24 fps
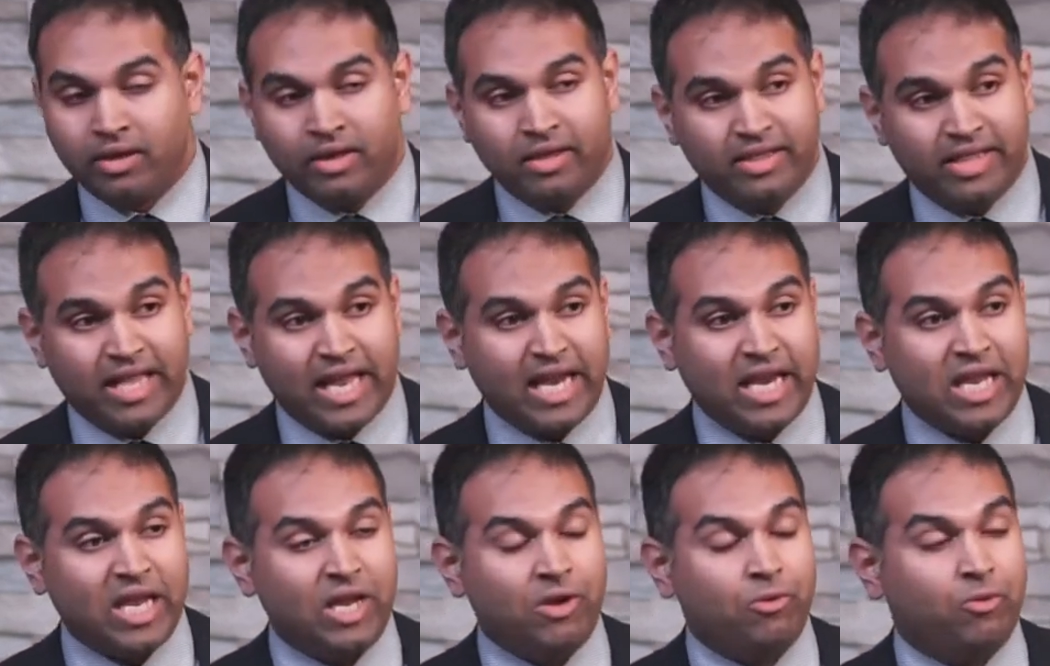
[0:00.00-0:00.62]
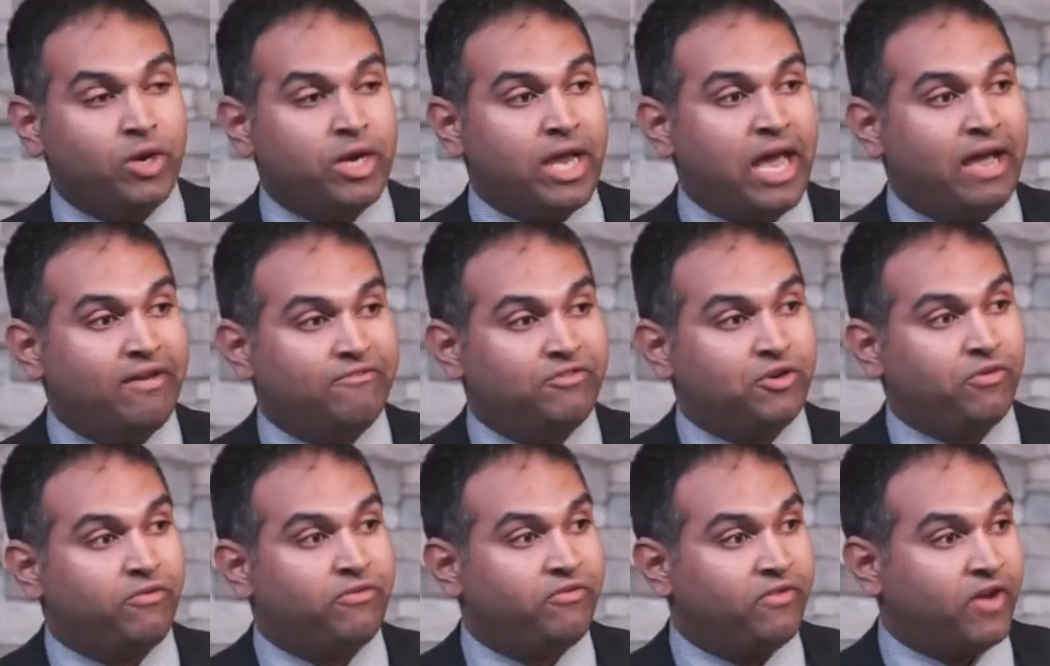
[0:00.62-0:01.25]
Then he would have
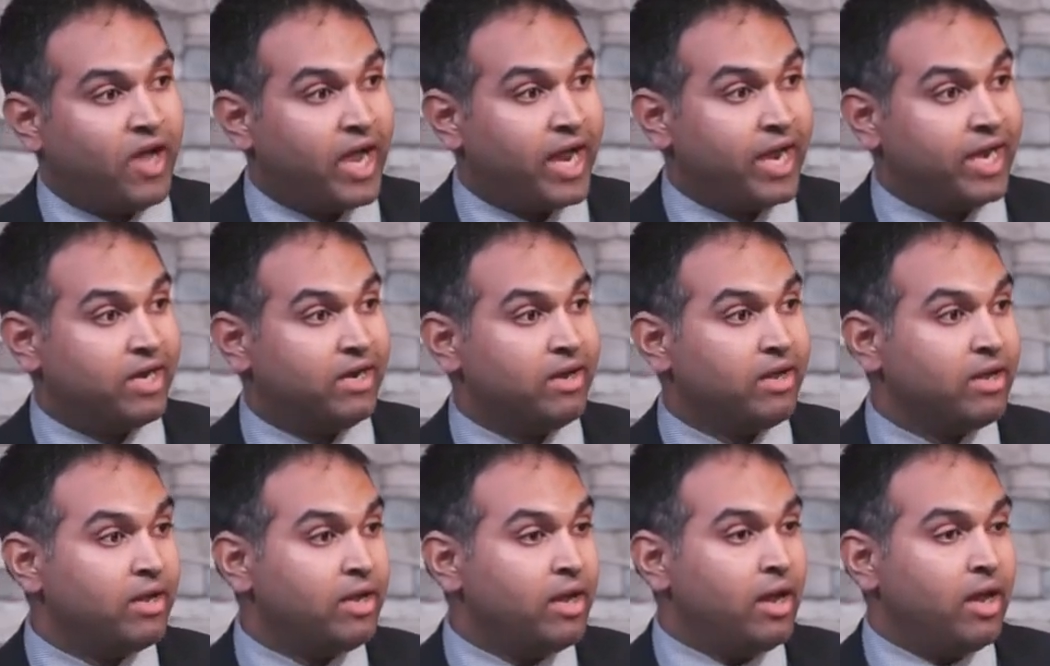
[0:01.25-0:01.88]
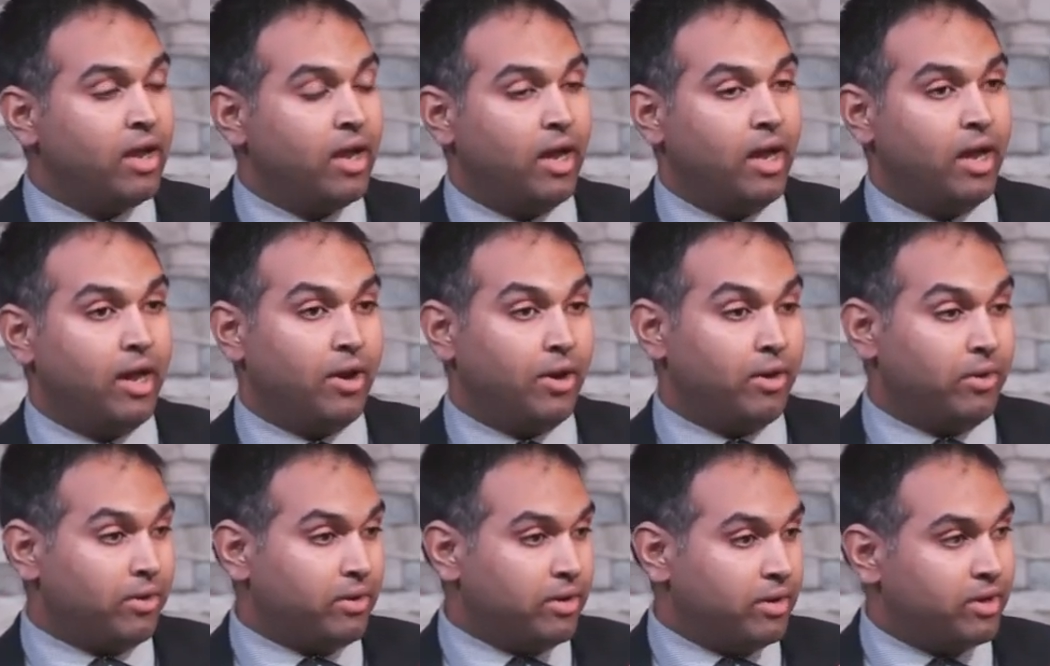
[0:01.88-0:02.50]
to find
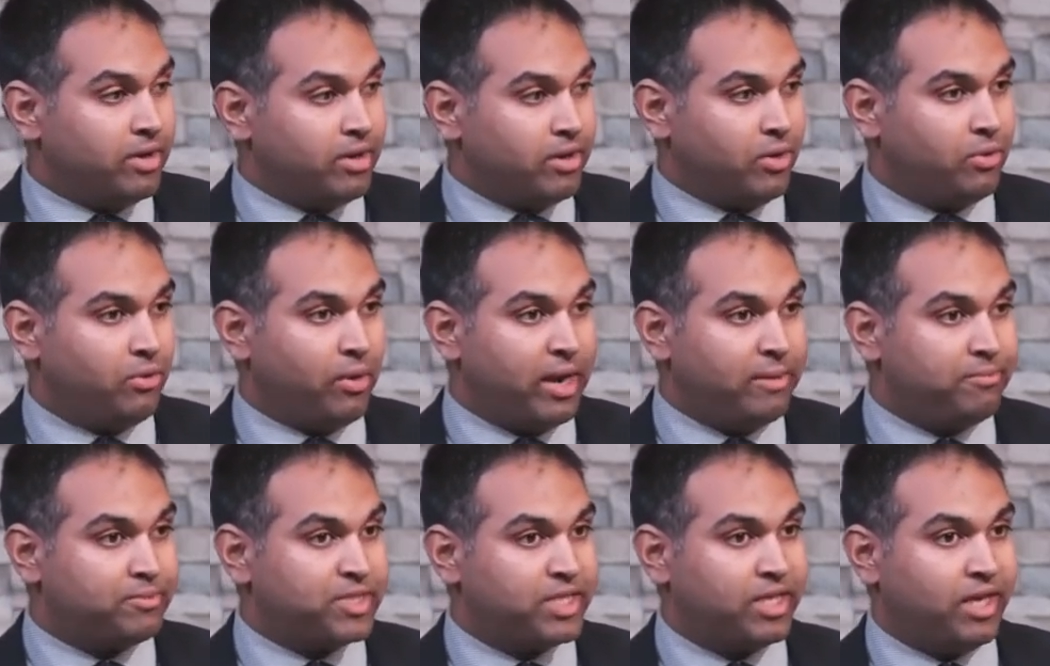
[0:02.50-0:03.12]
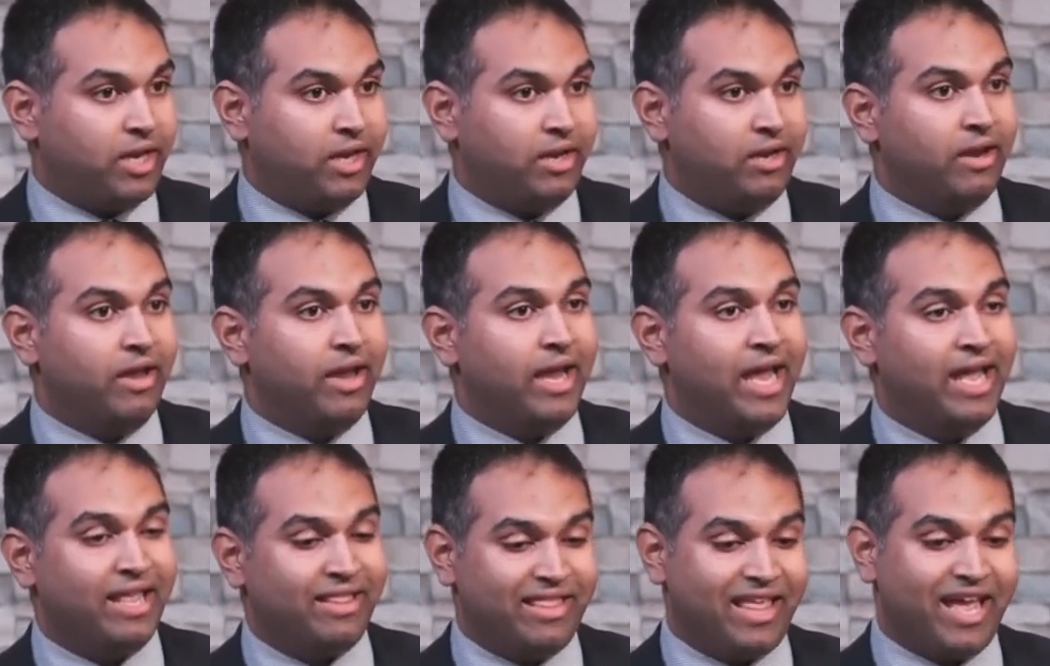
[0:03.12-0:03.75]
uh, grapeseed,
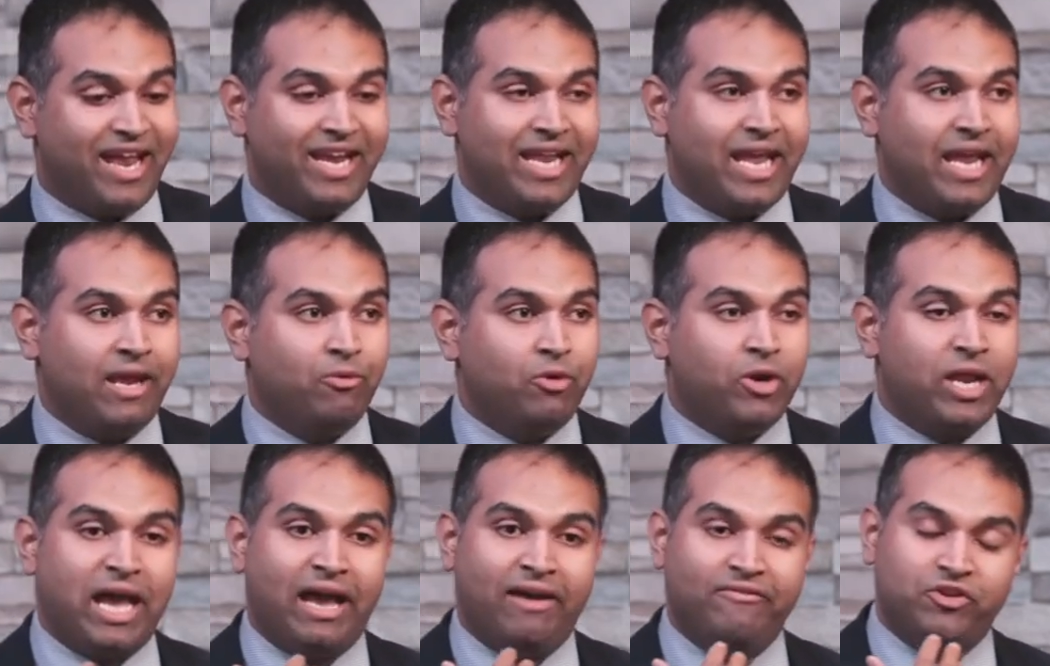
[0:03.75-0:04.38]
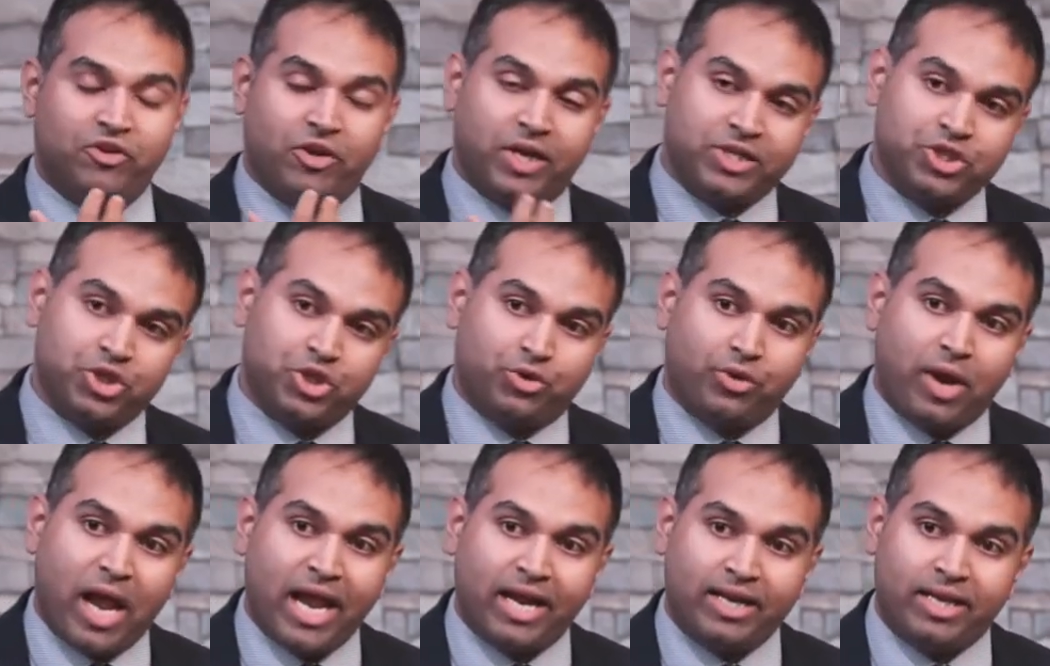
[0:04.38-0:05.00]
and then he would have to
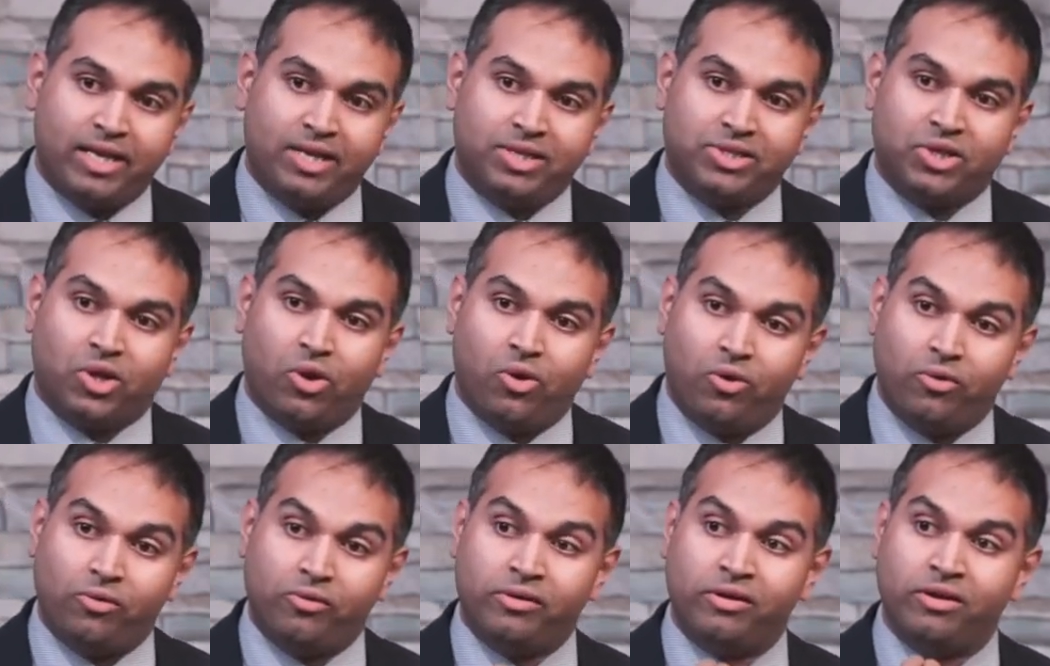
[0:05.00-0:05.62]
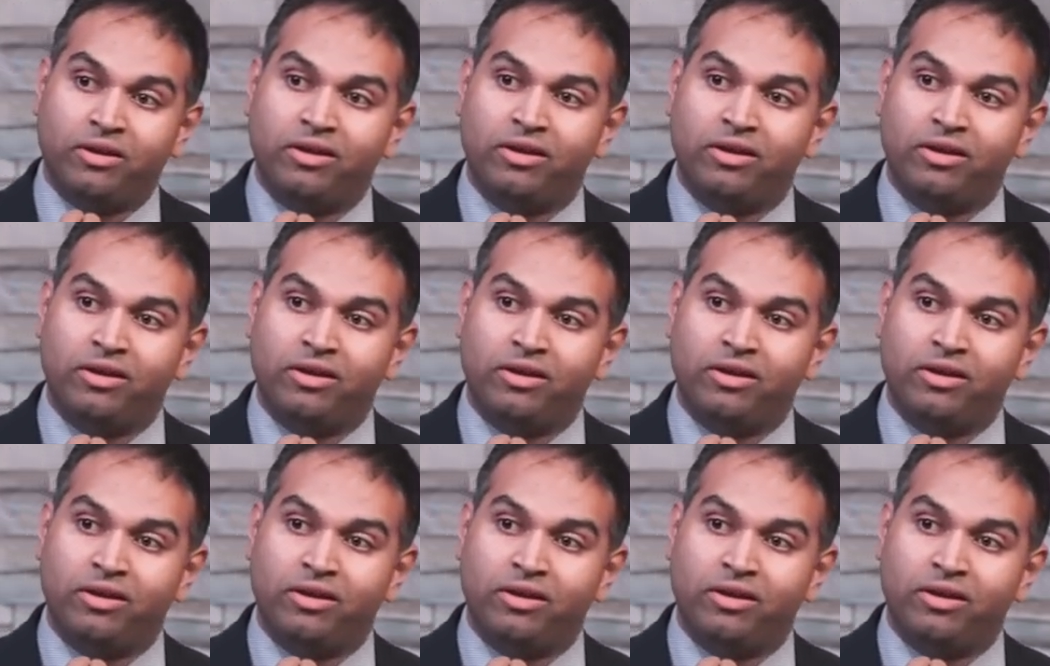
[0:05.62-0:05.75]
extract his own